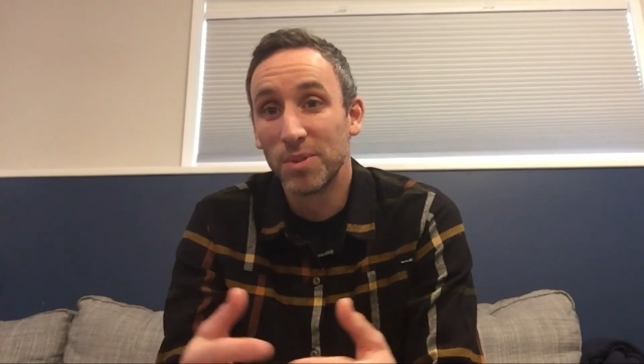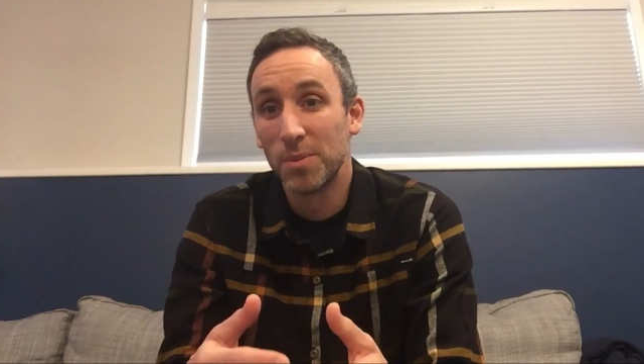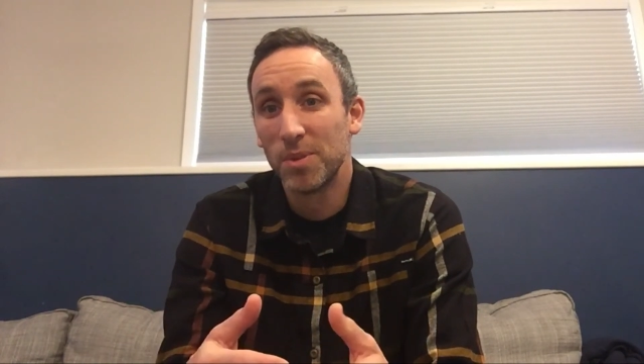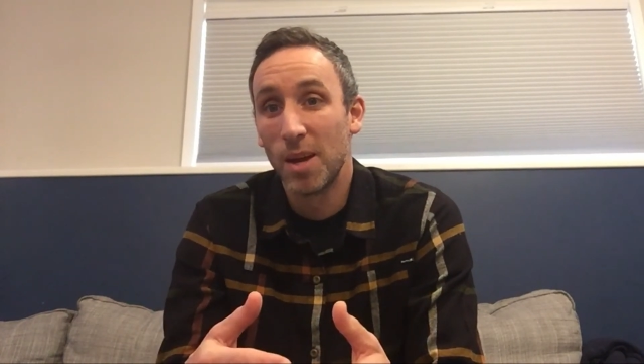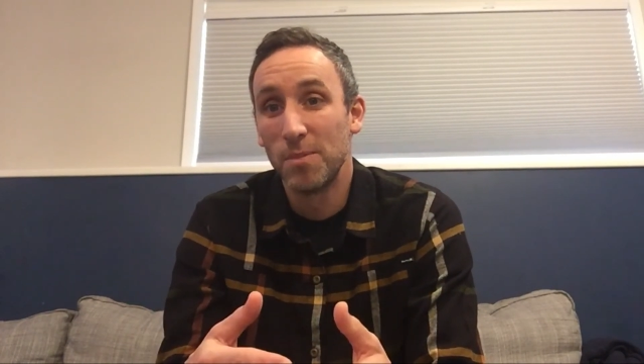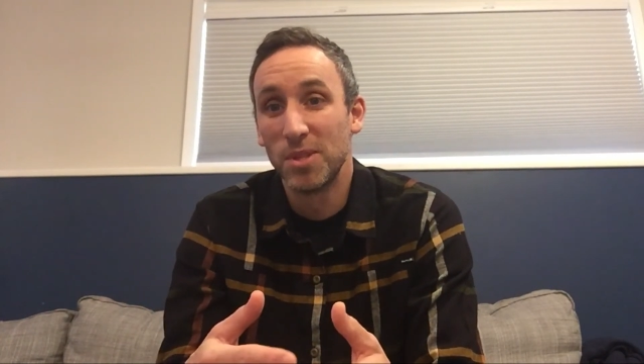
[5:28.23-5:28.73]

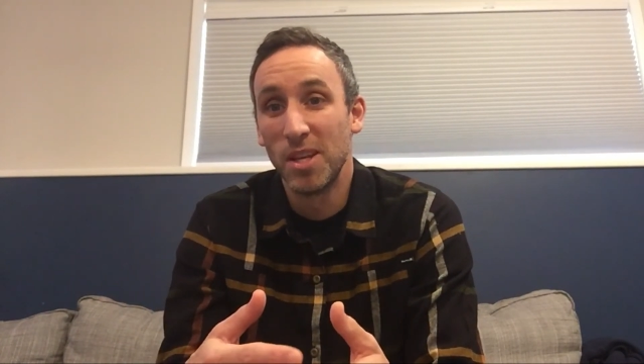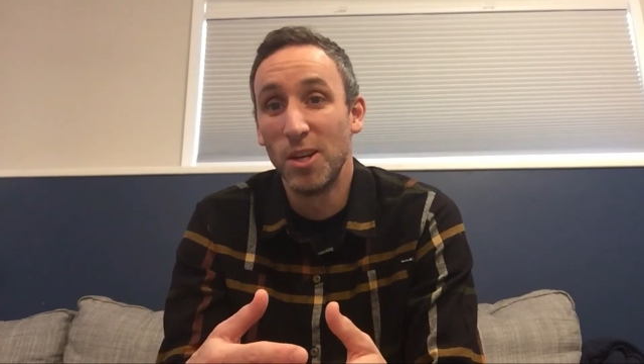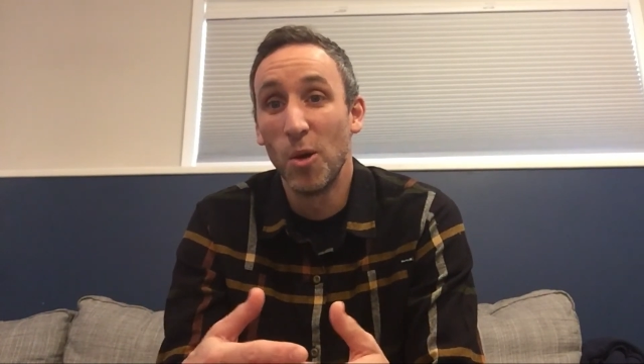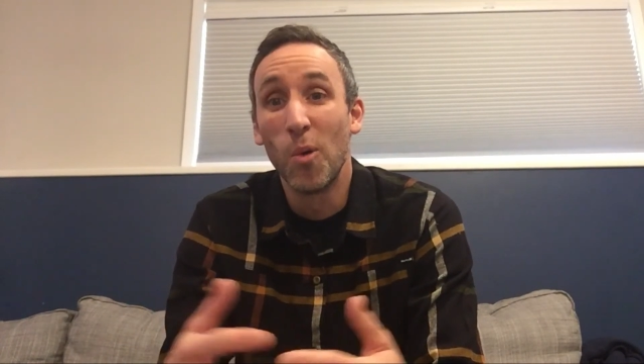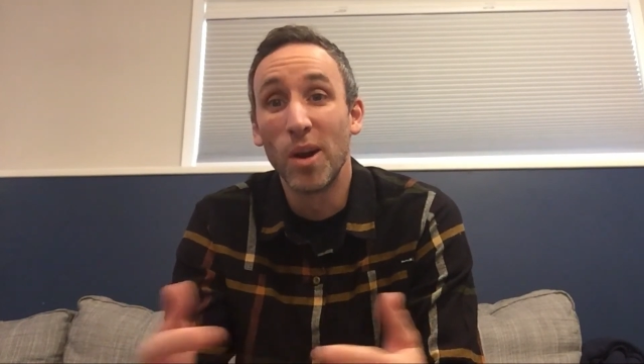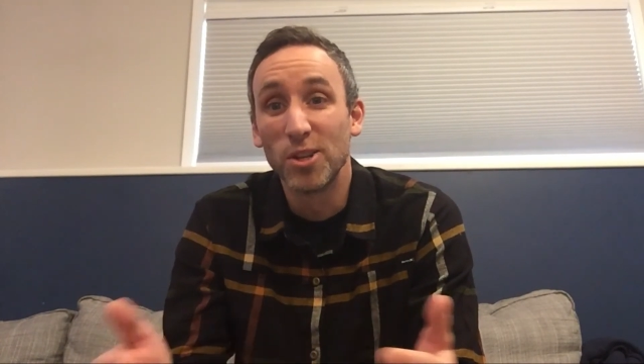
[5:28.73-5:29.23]
Sometimes they
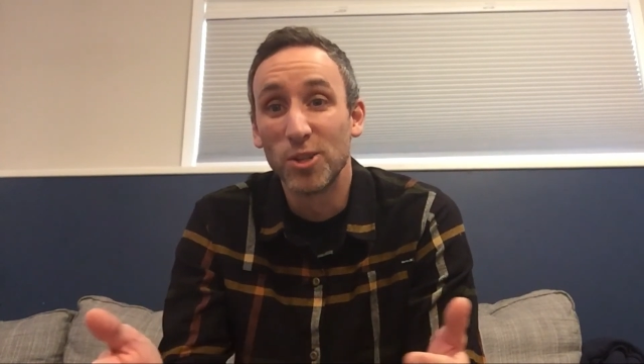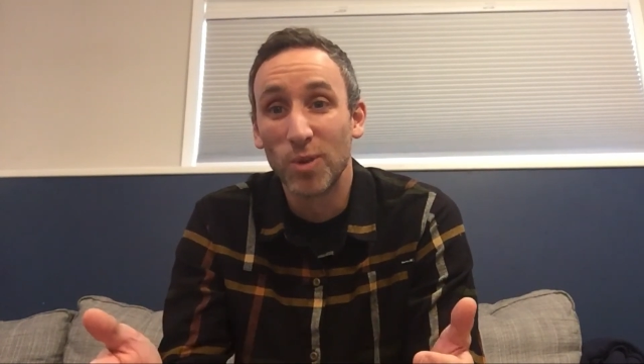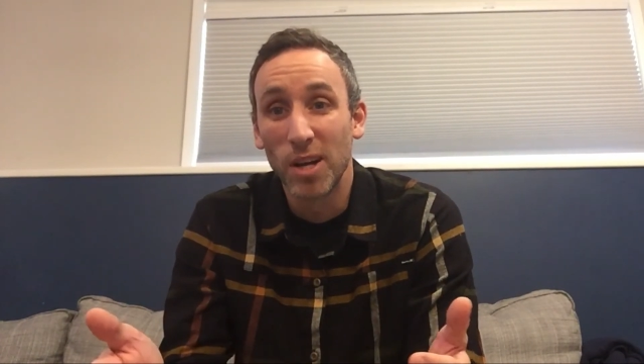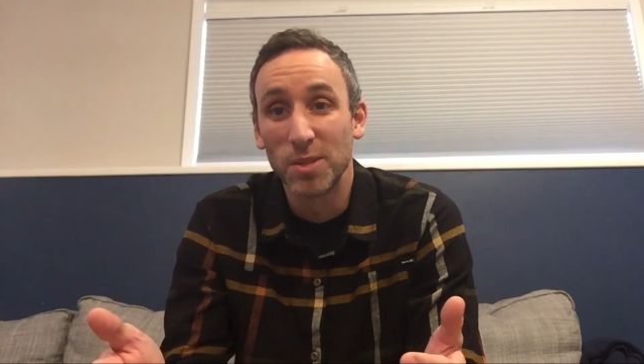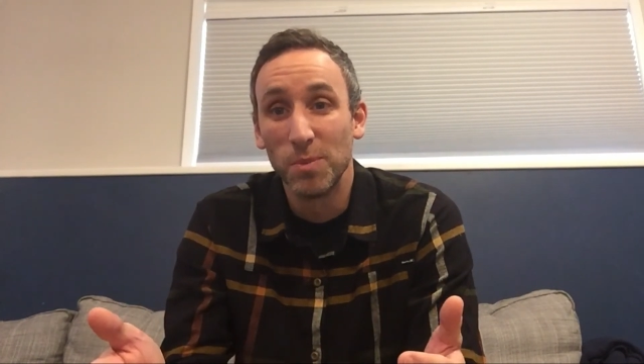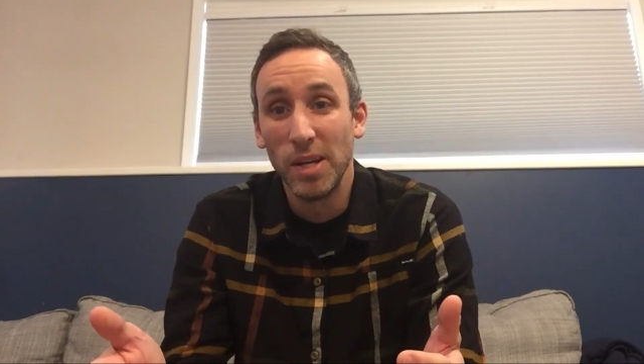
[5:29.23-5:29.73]
don't want to
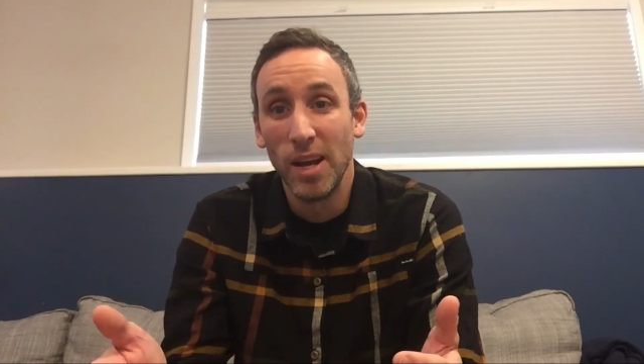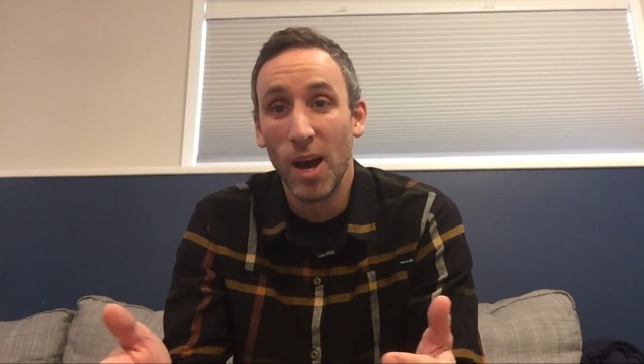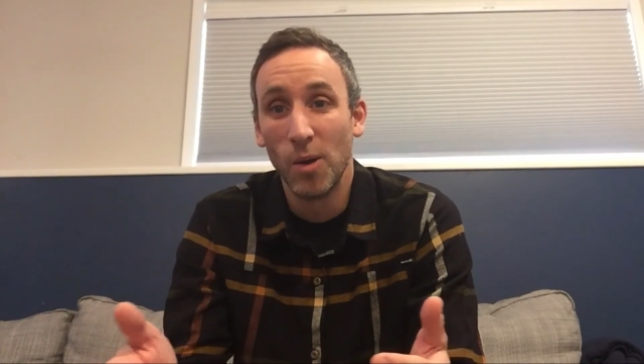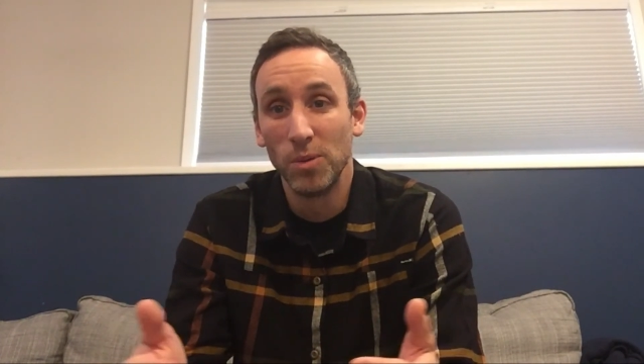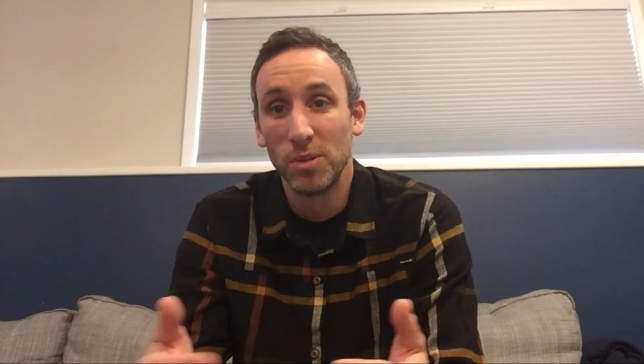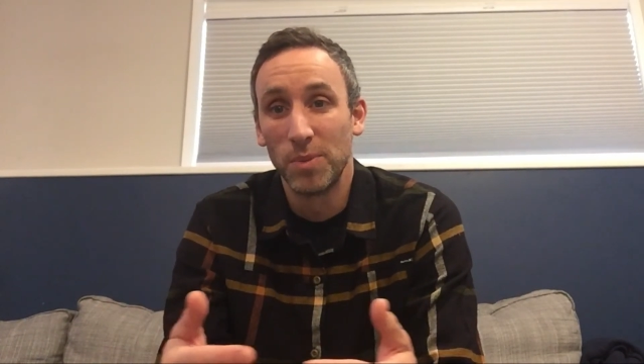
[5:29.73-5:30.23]
stress me
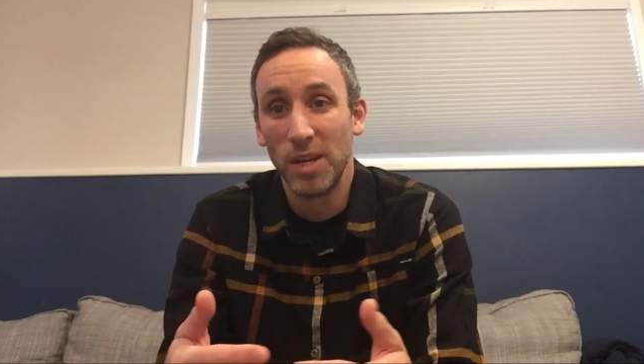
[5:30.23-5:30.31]
out